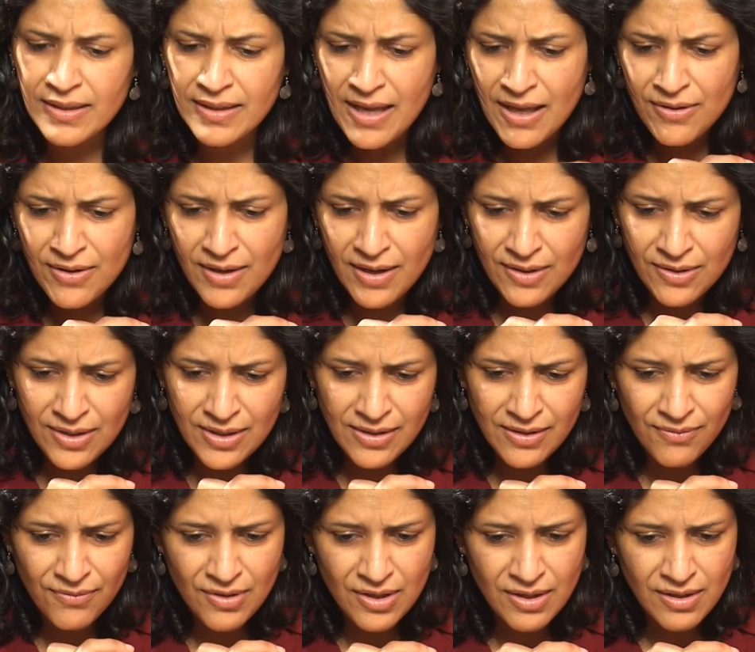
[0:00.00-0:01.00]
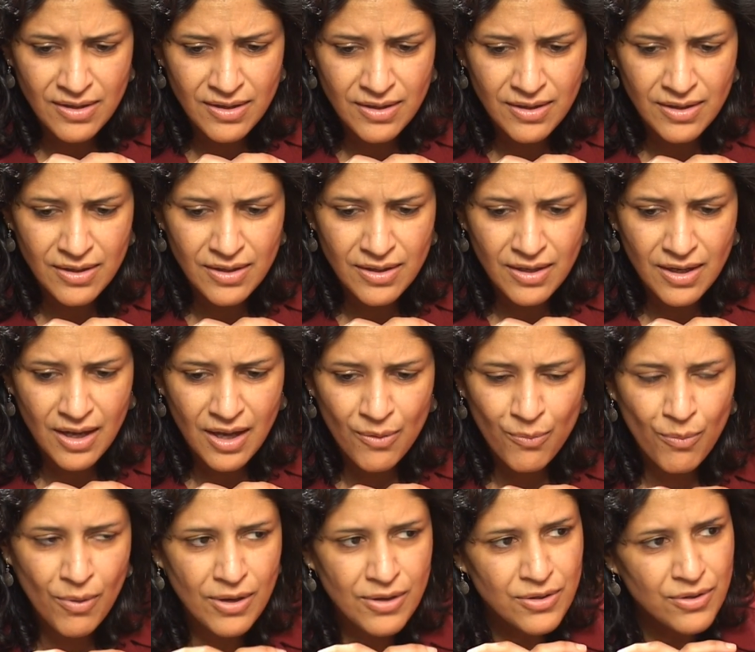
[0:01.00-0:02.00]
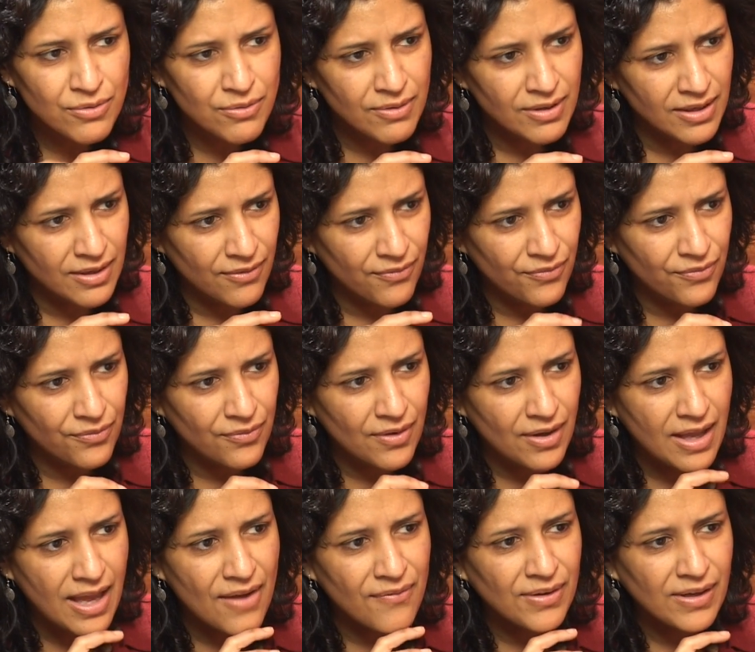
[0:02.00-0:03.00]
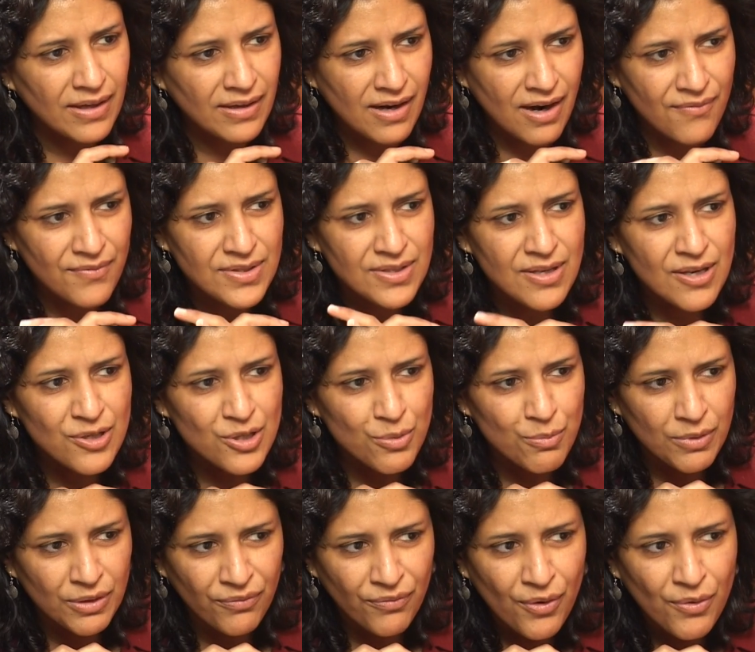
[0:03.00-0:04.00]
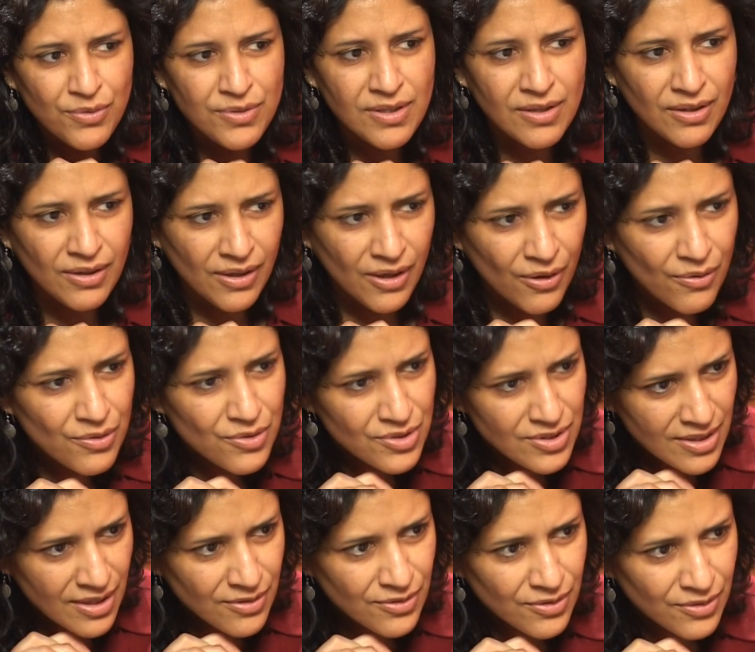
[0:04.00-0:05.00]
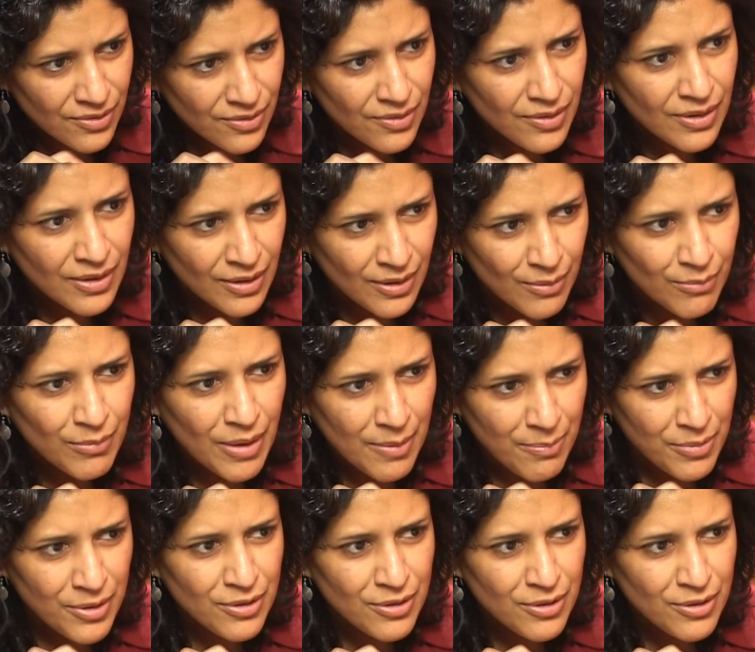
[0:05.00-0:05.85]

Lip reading: now that I think of it, I wonder if having a conversation with folks at the Courage Center might be